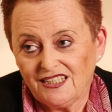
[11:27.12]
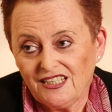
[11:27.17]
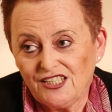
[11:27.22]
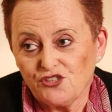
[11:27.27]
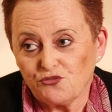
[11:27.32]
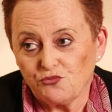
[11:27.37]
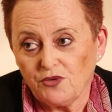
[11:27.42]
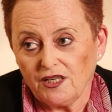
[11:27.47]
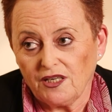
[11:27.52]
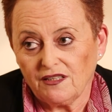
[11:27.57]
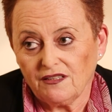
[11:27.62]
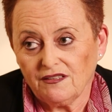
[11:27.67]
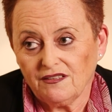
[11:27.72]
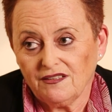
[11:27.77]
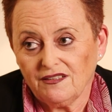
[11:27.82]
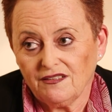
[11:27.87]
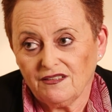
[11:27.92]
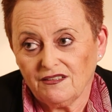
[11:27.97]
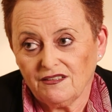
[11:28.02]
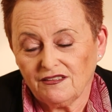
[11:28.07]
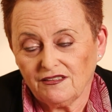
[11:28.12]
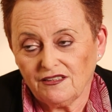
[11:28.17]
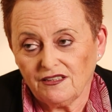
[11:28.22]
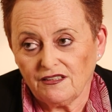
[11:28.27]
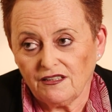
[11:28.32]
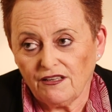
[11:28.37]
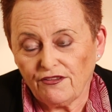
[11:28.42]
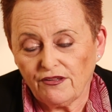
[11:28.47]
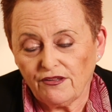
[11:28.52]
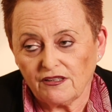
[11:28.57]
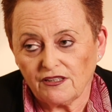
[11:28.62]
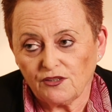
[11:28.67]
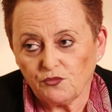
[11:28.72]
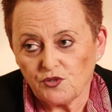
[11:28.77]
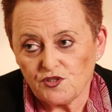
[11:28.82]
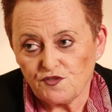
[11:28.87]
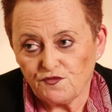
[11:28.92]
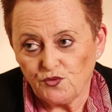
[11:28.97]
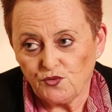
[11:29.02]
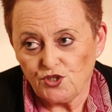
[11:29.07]
Israel. I think it
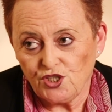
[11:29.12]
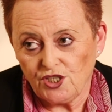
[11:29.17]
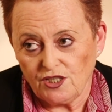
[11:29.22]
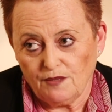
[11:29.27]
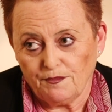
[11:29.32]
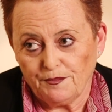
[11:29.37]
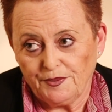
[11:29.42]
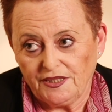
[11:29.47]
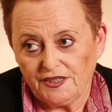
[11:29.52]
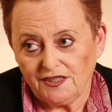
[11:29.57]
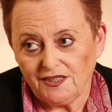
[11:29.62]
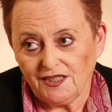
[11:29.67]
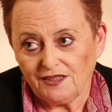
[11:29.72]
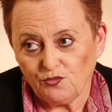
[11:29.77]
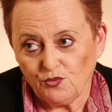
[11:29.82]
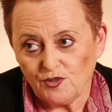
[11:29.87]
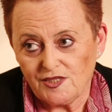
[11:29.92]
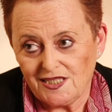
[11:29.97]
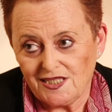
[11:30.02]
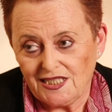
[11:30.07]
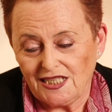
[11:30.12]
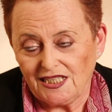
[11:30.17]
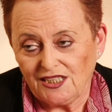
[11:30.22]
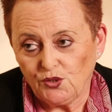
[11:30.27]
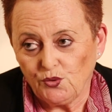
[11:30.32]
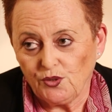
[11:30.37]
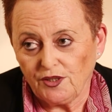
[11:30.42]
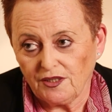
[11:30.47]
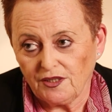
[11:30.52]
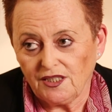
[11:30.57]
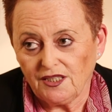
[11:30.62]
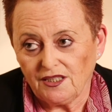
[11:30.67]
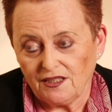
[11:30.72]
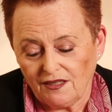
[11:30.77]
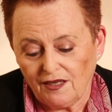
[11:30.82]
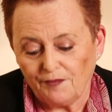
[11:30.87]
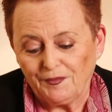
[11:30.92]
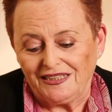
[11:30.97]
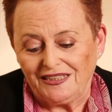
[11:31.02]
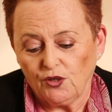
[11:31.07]
was Fuji company that was still doing,
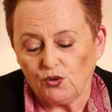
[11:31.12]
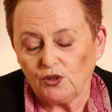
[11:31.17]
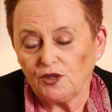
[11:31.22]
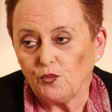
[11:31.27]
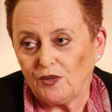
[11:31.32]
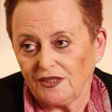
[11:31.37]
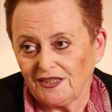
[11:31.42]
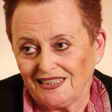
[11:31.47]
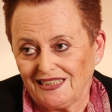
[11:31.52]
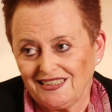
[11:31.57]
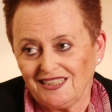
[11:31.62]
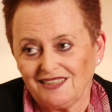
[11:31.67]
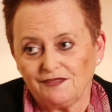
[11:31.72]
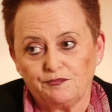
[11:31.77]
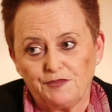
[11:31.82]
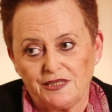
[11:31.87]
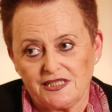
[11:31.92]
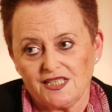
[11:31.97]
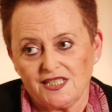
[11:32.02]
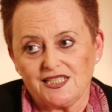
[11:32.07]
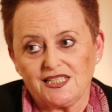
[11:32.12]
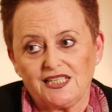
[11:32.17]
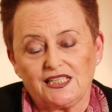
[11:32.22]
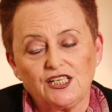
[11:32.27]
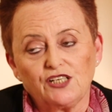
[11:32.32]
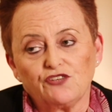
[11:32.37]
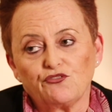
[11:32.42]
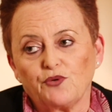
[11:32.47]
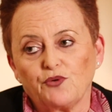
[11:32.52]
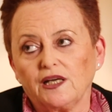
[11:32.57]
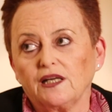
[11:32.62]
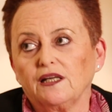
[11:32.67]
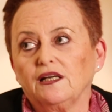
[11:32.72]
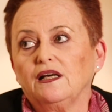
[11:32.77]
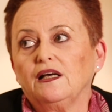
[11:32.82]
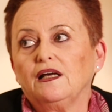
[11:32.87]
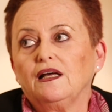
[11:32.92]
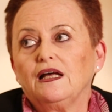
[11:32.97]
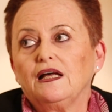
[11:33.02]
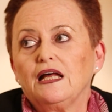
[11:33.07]
the only one that did business in Israel.
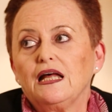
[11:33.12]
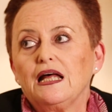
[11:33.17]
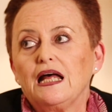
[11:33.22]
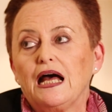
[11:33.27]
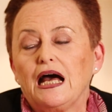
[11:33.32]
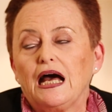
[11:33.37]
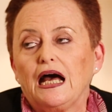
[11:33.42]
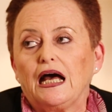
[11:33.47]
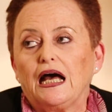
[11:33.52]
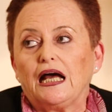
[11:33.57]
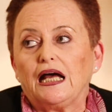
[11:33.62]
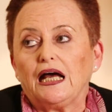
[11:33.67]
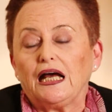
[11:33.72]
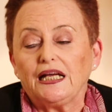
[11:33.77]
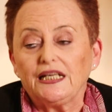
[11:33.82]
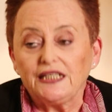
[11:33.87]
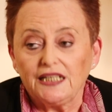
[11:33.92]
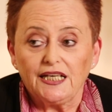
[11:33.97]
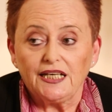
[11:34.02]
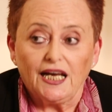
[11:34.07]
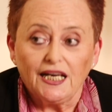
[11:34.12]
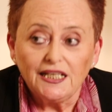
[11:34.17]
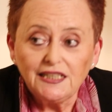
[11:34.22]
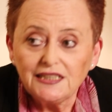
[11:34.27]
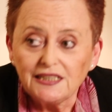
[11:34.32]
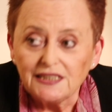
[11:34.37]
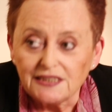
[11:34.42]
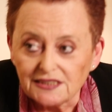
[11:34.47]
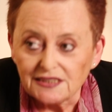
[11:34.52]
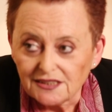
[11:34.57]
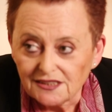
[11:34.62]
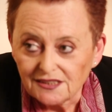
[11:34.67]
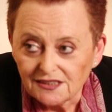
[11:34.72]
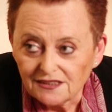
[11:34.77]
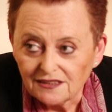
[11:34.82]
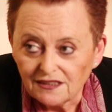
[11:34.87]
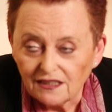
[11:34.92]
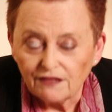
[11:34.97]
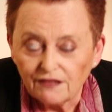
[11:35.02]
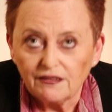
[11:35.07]
In the 90s,
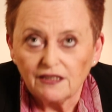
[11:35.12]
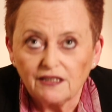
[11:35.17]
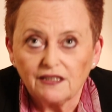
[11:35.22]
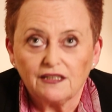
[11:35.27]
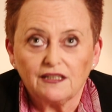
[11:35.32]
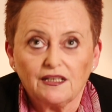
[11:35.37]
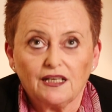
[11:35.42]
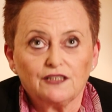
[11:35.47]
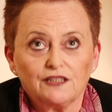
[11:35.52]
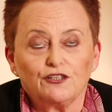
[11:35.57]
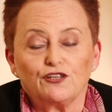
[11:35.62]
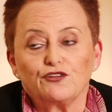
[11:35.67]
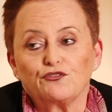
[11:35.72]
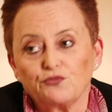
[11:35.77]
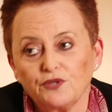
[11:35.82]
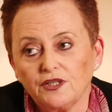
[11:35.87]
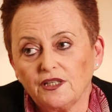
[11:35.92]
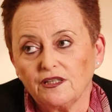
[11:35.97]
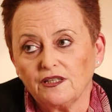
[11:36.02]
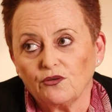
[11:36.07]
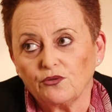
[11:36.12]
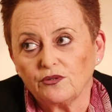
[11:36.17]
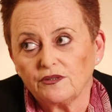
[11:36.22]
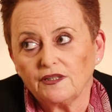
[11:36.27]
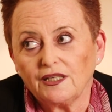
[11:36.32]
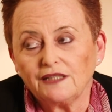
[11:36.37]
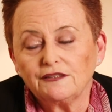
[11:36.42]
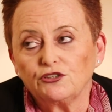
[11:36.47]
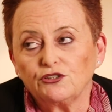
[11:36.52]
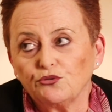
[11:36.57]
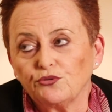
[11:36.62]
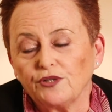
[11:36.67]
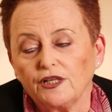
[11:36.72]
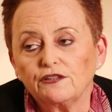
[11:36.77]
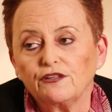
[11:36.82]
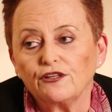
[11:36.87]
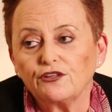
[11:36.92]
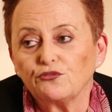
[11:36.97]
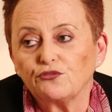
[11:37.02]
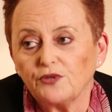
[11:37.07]
I think in 93 or 92,
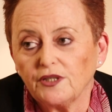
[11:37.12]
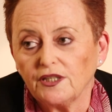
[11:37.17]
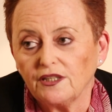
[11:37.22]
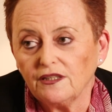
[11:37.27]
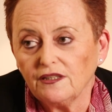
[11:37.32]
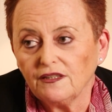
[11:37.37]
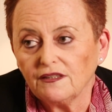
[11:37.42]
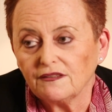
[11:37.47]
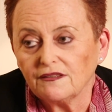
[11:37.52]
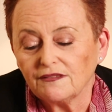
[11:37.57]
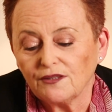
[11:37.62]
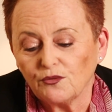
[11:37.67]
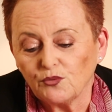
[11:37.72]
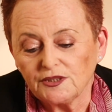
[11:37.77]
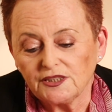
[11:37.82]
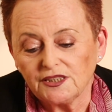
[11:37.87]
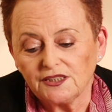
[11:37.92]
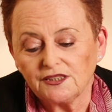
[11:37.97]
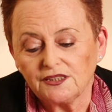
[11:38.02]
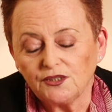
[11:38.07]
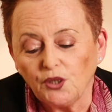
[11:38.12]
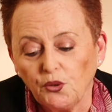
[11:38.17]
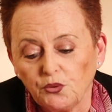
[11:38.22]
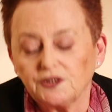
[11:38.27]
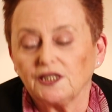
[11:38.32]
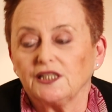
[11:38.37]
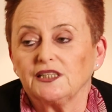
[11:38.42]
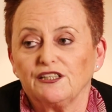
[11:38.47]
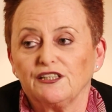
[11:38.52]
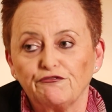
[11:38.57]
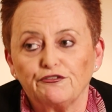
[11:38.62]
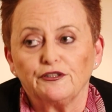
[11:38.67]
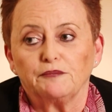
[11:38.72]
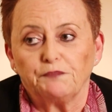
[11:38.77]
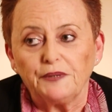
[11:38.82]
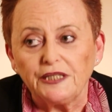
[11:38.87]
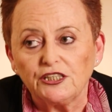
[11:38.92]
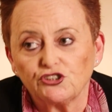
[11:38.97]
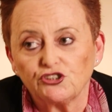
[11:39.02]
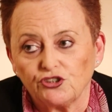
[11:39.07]
93, there was a totally different
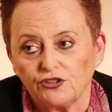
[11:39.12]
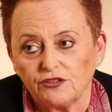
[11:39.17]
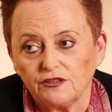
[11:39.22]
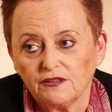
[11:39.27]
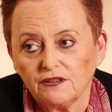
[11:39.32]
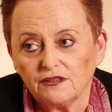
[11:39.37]
picture.